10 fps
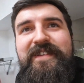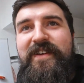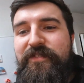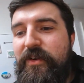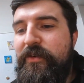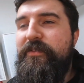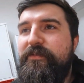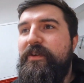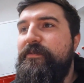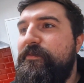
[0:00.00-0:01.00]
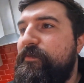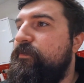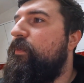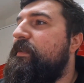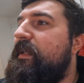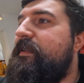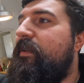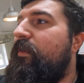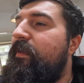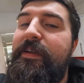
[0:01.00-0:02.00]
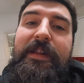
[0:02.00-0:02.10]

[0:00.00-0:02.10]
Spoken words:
So I forgot what we tested on,